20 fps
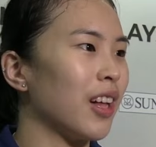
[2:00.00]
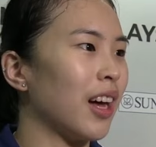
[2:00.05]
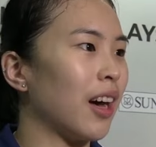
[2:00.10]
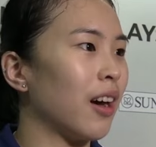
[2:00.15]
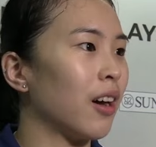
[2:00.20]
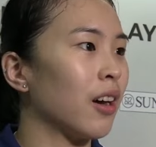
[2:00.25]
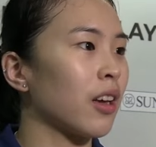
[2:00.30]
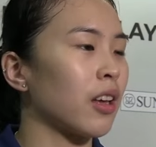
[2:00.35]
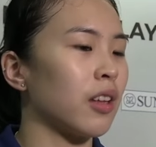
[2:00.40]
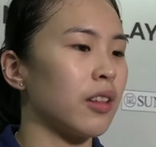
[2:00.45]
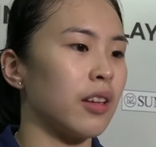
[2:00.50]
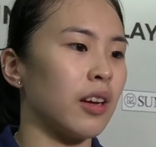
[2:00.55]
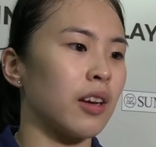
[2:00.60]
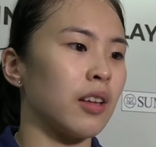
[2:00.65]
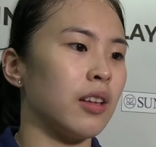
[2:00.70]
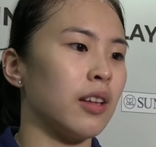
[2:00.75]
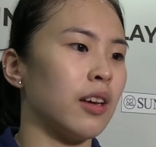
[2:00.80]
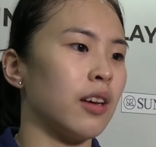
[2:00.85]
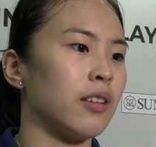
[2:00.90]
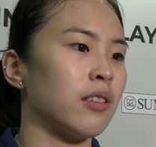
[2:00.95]
lah, kita
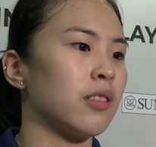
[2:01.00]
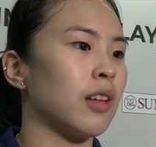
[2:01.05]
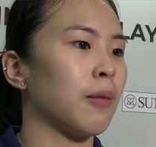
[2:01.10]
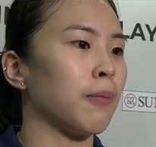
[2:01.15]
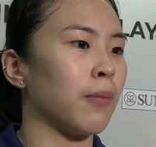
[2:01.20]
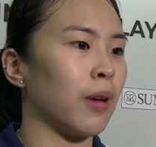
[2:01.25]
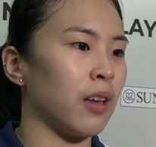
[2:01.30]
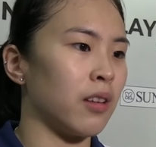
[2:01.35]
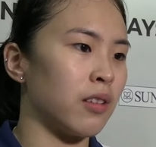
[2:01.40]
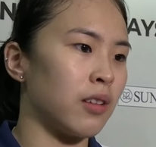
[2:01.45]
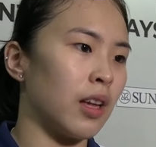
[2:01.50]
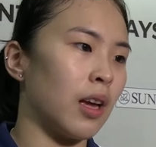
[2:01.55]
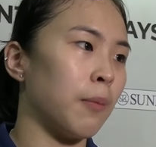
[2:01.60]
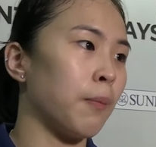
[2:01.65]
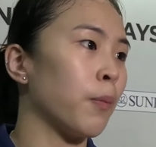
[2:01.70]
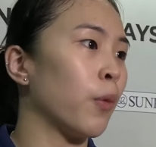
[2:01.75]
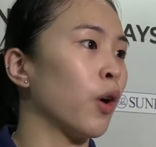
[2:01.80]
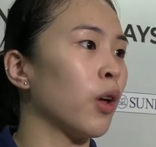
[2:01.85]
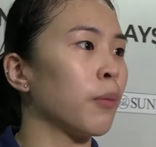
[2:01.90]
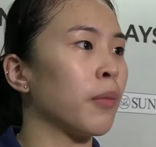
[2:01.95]
kena step by step,
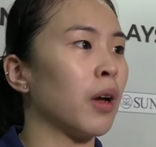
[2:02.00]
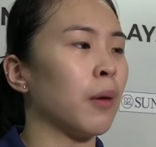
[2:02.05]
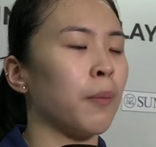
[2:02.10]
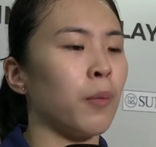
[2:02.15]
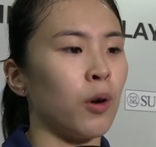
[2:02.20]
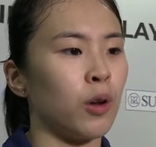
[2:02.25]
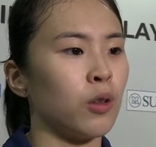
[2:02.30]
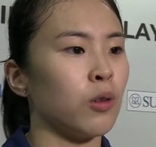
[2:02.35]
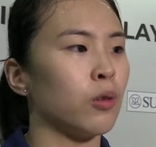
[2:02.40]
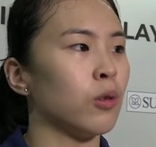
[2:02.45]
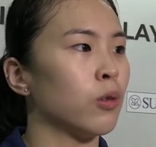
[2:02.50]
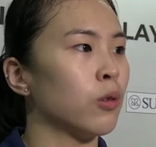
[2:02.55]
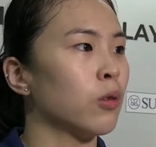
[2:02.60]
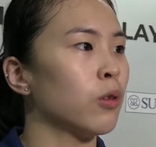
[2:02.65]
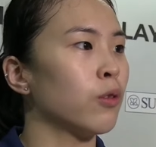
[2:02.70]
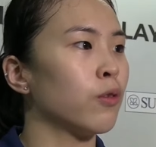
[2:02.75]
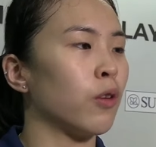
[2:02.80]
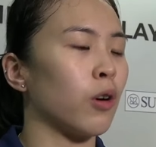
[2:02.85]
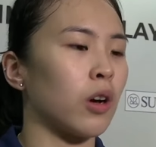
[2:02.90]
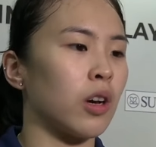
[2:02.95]
point by point dulu,
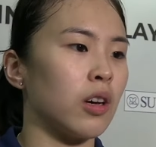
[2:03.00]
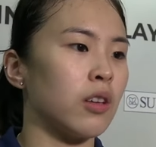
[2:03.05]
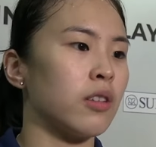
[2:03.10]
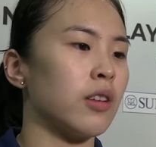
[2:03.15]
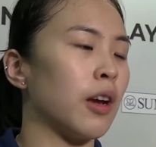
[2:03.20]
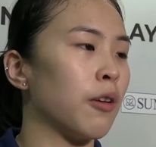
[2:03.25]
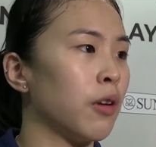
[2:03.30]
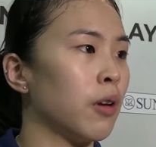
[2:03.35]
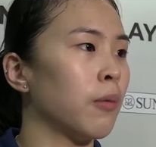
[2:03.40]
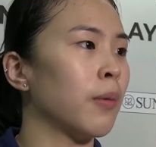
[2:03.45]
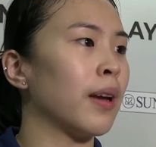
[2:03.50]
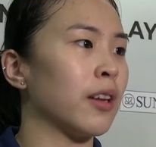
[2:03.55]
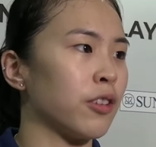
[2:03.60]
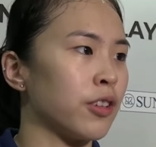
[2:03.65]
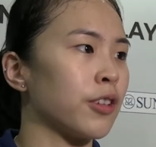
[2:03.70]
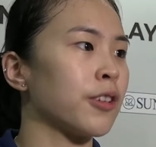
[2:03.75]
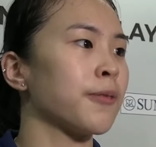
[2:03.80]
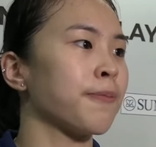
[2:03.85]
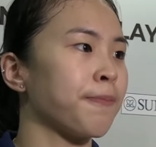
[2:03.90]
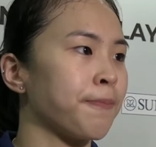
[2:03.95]
focus every
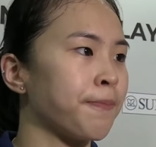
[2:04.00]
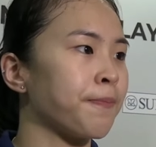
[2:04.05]
match.